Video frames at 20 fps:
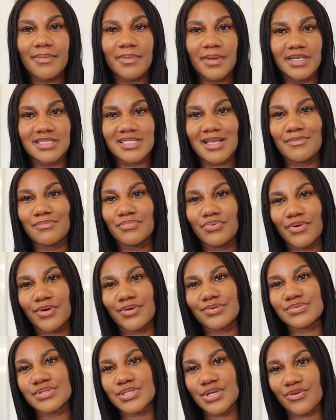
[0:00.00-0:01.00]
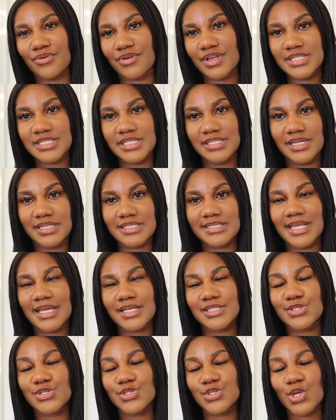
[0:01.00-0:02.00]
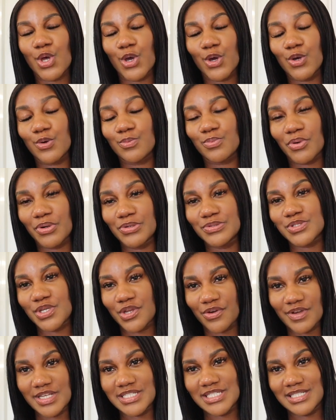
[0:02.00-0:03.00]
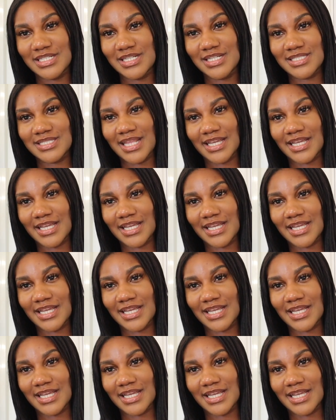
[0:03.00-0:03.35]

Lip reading: because I'm prone to greasiness, like so prone to greasiness.